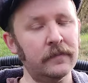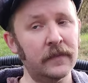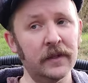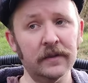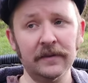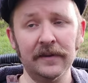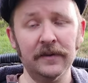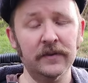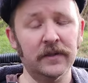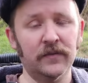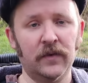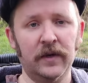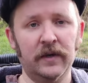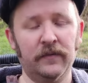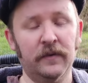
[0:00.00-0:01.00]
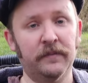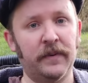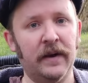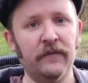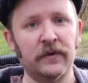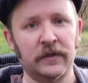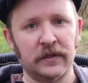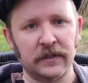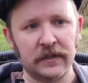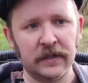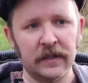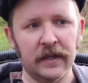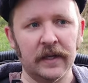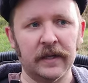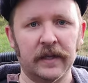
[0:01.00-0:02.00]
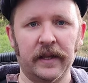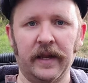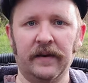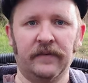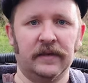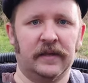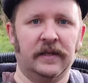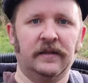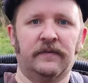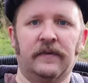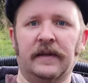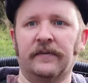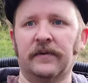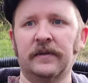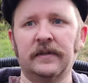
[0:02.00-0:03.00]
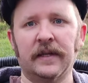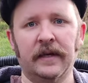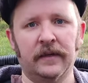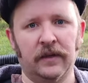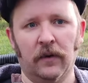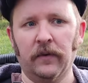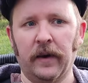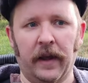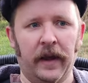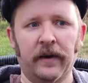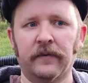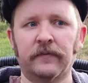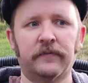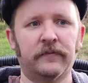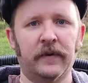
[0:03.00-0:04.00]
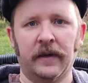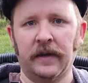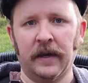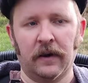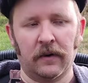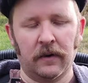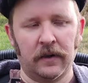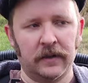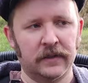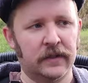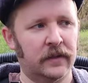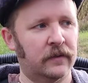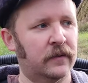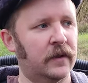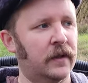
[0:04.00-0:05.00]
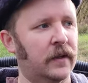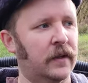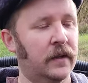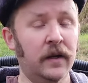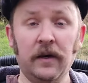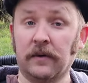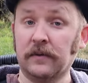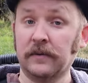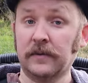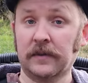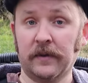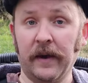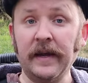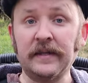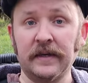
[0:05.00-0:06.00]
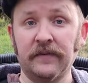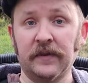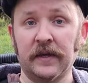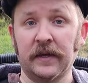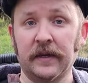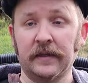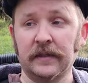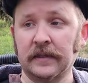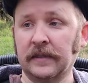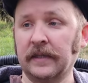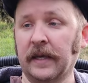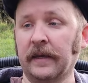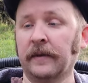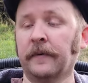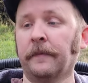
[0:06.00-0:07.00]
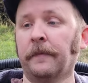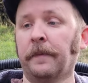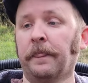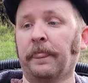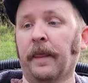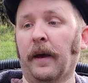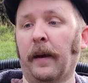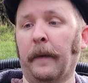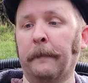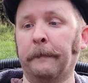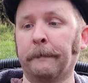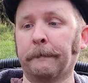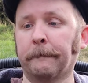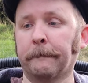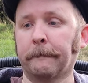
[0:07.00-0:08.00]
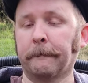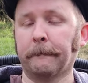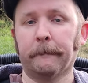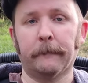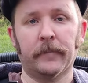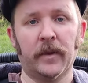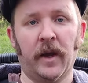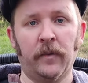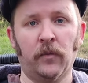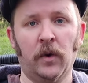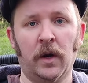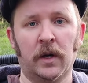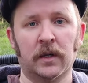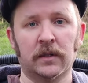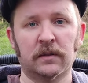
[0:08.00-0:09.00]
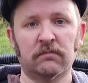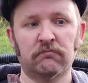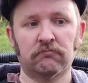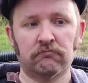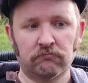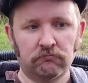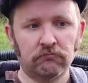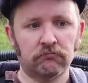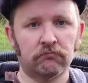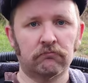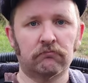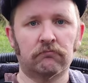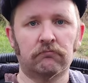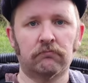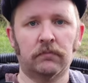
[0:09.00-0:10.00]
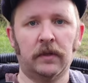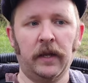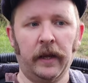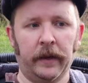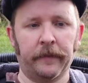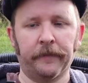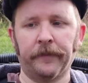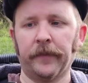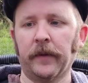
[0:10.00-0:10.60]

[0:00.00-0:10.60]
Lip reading: There's loads of wonderful beverages that have intense flavors that don't have any alcohol. So, no, scratch everything I just said. I'm wrong. Yeah.